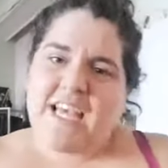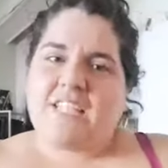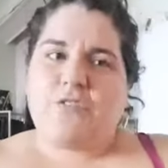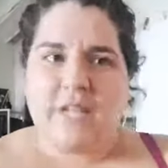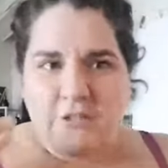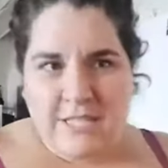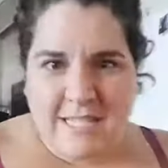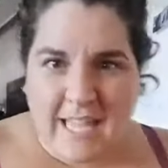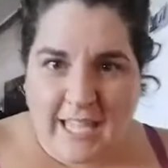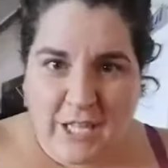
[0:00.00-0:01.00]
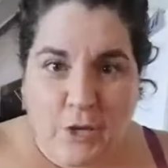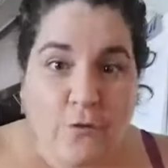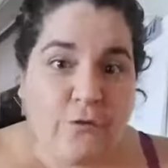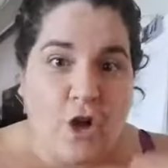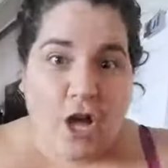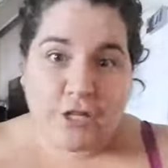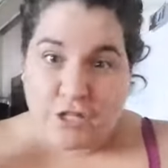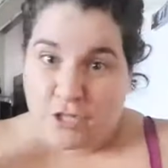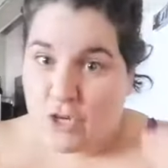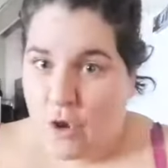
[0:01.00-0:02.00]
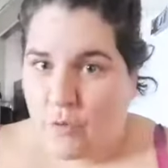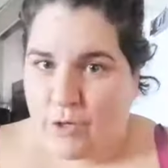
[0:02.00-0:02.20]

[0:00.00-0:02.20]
So here's the thing, you've gotten to know